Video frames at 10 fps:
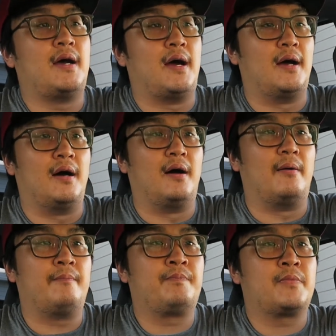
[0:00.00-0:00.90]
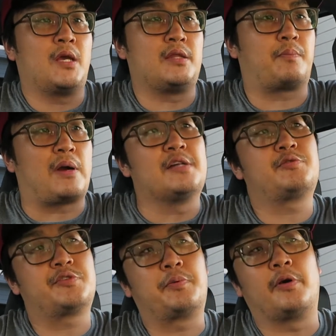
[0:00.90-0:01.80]
And the price
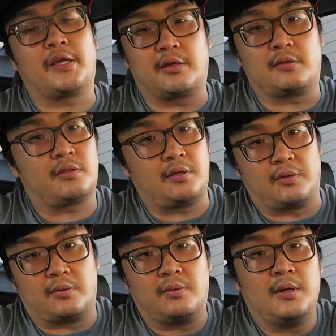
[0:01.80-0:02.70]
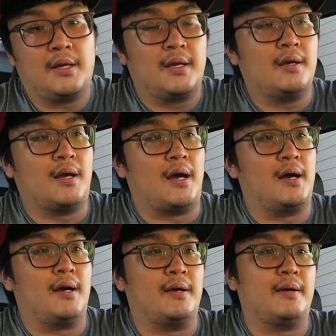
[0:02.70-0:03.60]
was pretty good too.
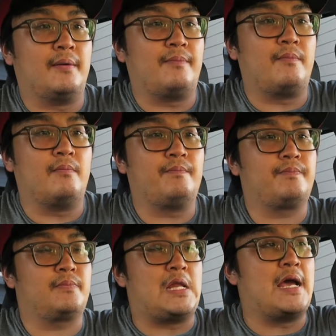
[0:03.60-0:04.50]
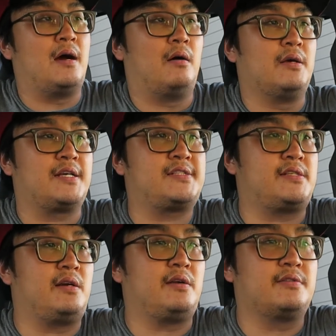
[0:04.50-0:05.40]
Now,
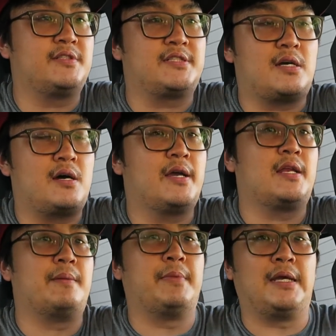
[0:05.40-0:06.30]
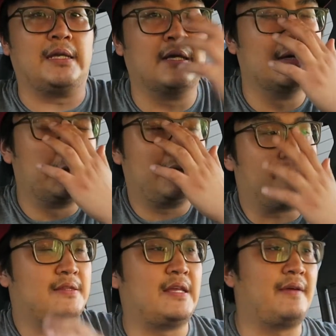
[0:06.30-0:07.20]
exterior design, I
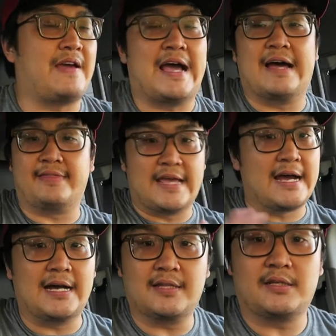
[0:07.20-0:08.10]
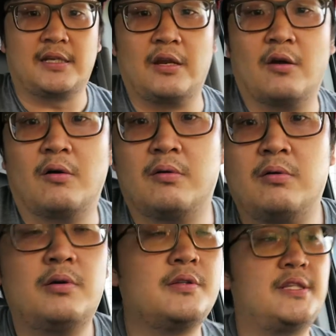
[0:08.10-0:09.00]
mean, they've had that, you know,
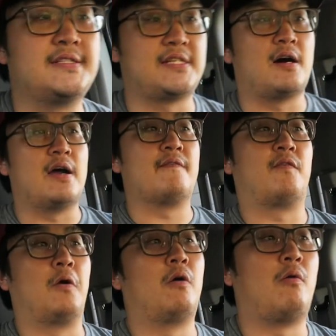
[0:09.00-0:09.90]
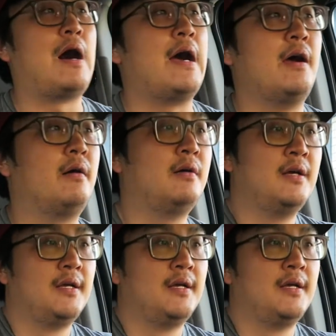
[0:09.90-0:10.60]
design for a while.